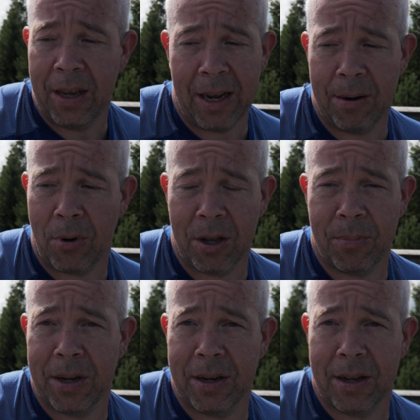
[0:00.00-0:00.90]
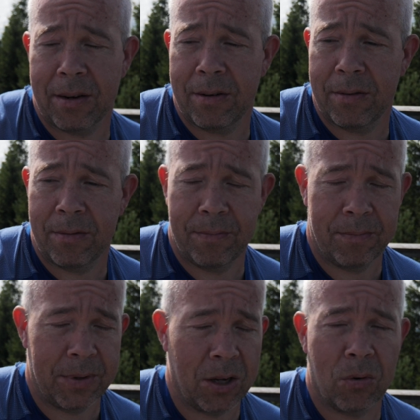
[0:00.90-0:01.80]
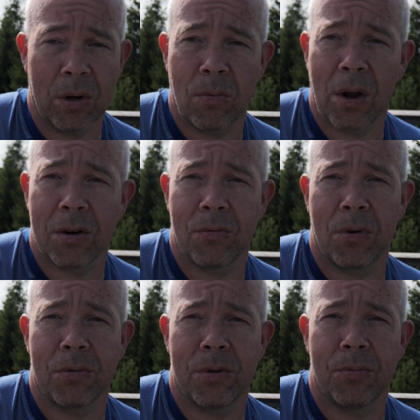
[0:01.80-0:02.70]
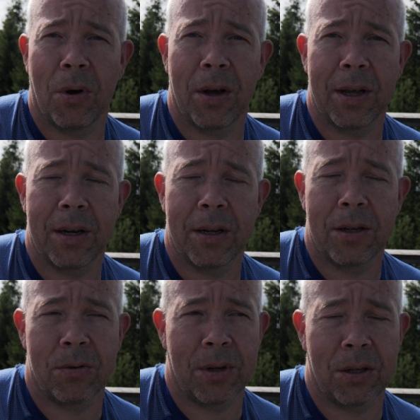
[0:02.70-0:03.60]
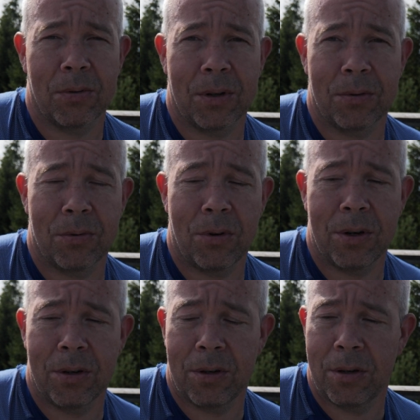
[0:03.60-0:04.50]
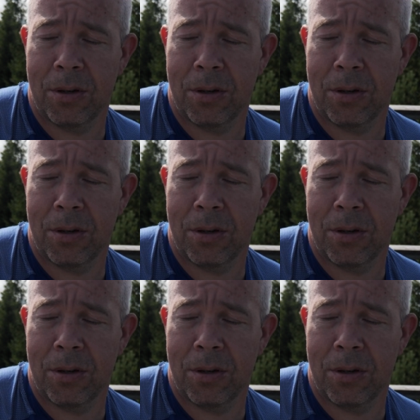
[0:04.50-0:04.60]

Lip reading: in my opinion, the only right drone to buy in 2021,